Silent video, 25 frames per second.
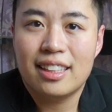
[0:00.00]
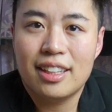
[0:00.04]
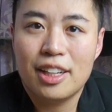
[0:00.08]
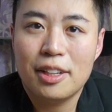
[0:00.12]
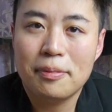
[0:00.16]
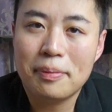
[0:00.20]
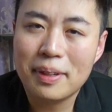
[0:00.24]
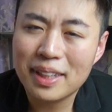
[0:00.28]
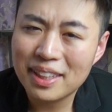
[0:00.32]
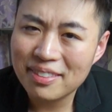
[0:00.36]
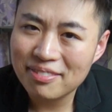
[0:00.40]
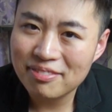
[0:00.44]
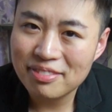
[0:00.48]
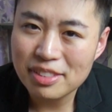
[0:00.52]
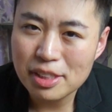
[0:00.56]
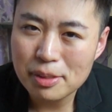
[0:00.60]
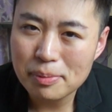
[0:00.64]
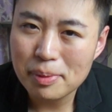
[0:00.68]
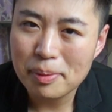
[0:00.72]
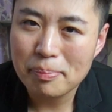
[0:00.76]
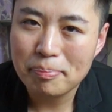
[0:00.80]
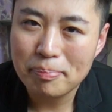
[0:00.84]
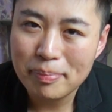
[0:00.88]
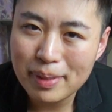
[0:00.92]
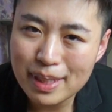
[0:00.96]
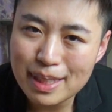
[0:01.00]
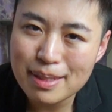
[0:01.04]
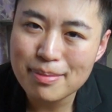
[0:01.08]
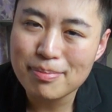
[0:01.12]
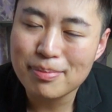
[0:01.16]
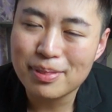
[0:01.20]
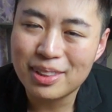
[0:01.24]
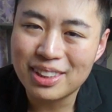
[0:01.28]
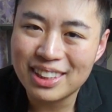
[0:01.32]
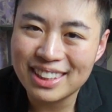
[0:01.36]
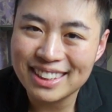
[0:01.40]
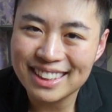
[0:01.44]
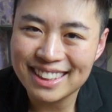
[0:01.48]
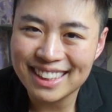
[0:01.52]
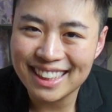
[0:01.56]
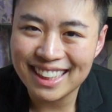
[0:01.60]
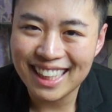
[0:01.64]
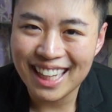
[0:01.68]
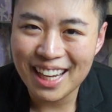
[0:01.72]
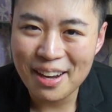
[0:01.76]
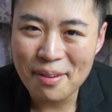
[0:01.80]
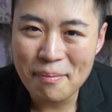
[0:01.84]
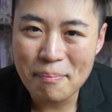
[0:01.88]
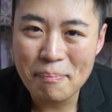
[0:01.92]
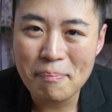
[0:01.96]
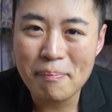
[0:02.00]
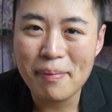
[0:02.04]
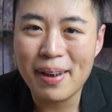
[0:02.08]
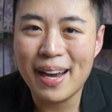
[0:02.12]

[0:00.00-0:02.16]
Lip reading: Hope I can film a bit more at dinner,